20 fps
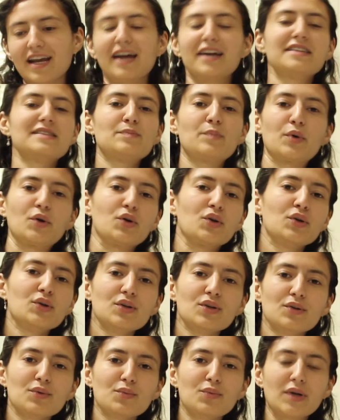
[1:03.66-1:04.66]
expert
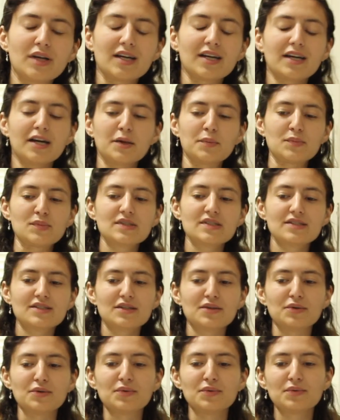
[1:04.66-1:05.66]
when it comes
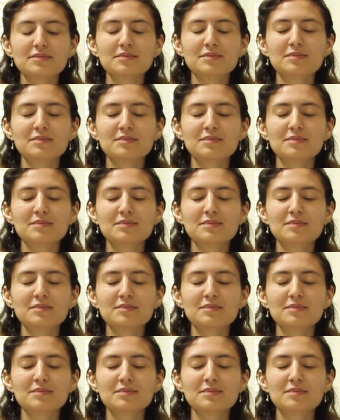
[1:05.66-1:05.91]
to